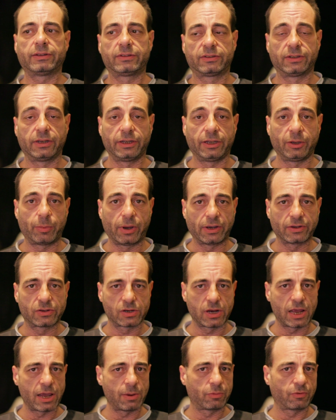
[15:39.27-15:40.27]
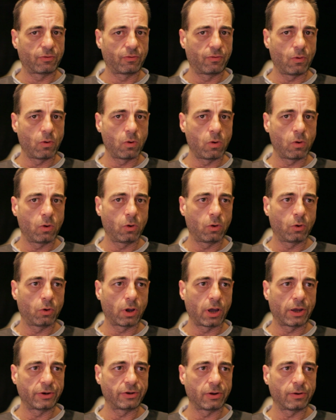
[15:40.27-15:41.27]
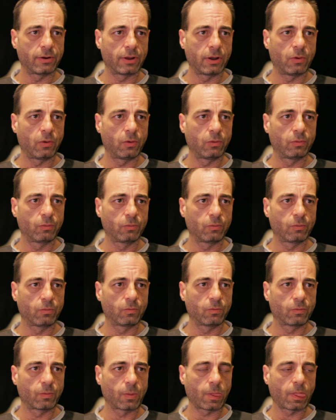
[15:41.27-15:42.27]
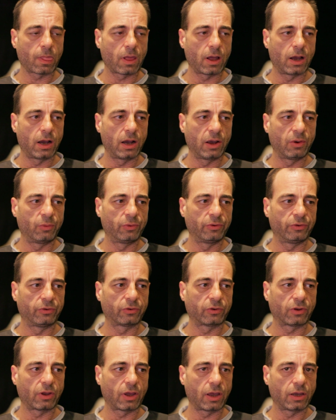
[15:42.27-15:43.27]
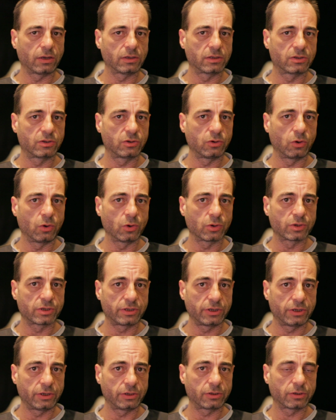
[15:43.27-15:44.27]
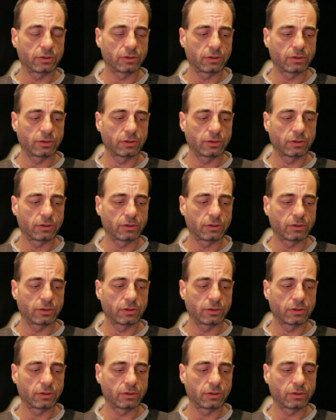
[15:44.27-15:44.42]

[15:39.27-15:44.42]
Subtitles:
sleep, I slept for, I don't know, I was exhausted,